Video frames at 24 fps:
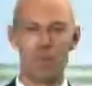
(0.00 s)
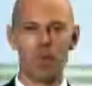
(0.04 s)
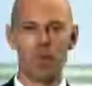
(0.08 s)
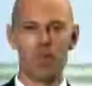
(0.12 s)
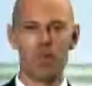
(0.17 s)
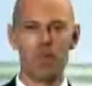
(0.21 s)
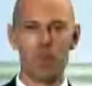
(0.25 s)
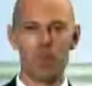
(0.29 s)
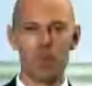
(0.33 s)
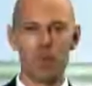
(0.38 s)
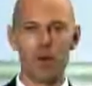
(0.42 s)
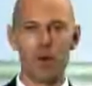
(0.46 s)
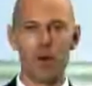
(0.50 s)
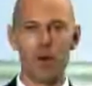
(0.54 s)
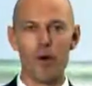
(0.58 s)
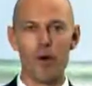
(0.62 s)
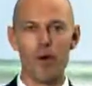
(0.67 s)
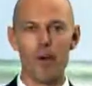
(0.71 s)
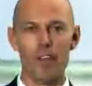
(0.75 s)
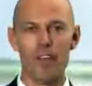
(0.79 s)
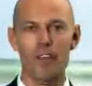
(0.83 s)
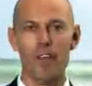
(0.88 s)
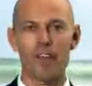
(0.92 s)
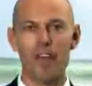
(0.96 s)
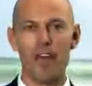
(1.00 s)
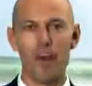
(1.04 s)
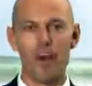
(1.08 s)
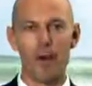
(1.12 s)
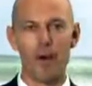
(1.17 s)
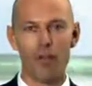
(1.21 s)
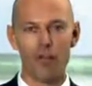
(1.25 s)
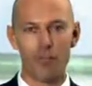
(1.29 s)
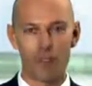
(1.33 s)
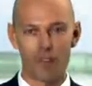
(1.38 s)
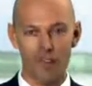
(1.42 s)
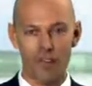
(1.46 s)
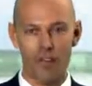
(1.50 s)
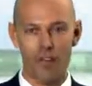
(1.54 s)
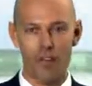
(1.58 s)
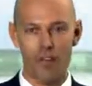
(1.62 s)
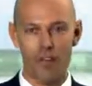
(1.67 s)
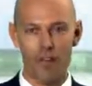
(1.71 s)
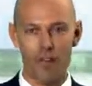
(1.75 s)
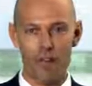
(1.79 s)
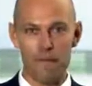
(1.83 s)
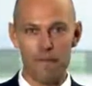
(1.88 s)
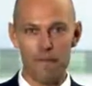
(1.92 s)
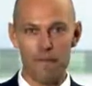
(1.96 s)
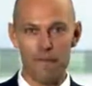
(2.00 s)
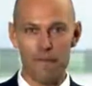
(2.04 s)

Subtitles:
Most proponents of Dow theory